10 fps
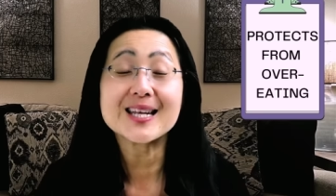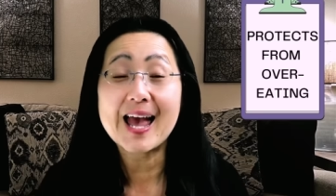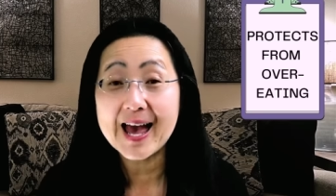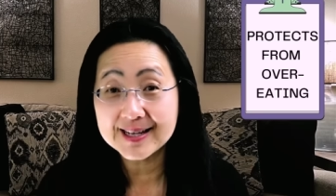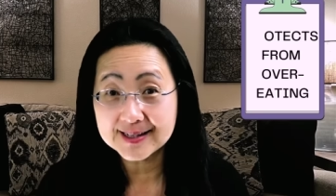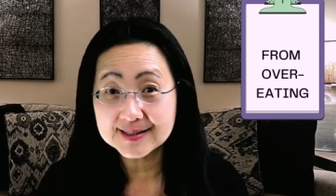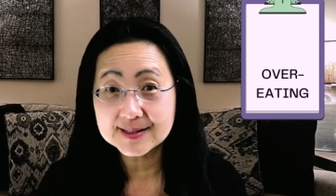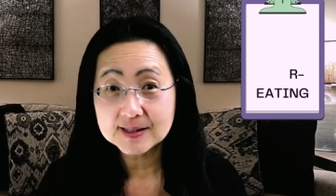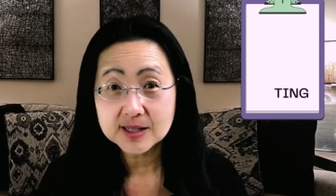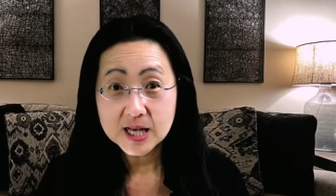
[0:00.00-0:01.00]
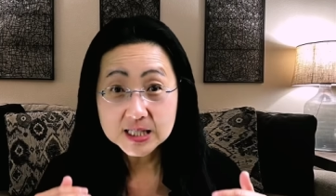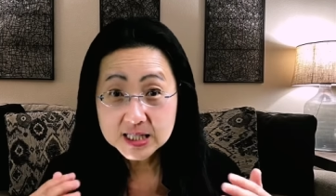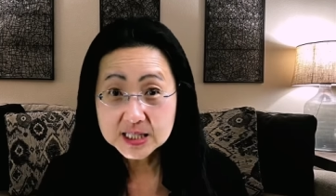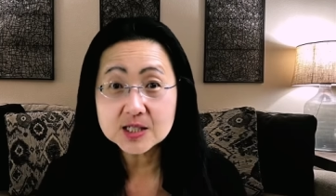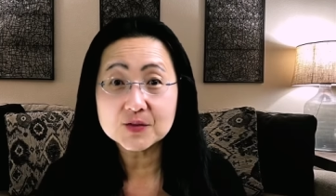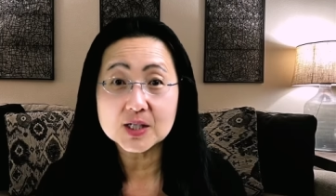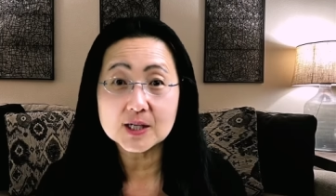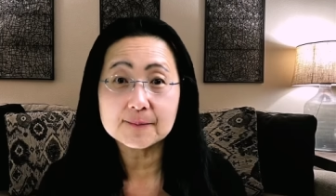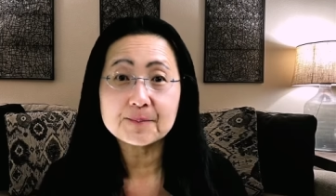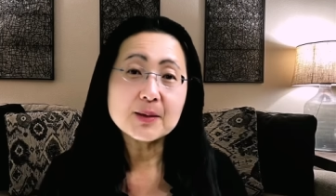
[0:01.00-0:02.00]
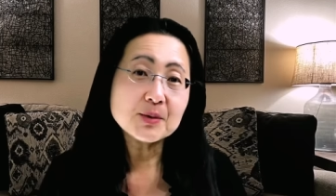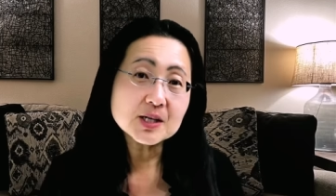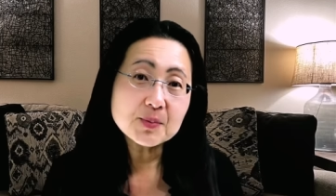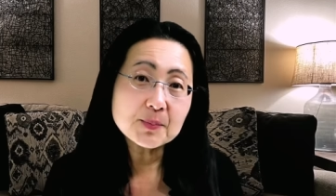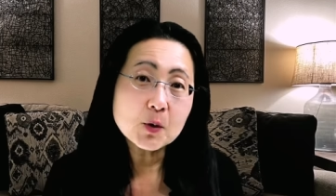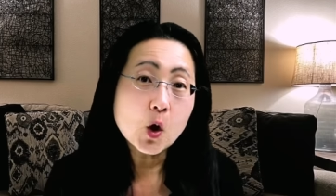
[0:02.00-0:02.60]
addict, addictive eating. And many people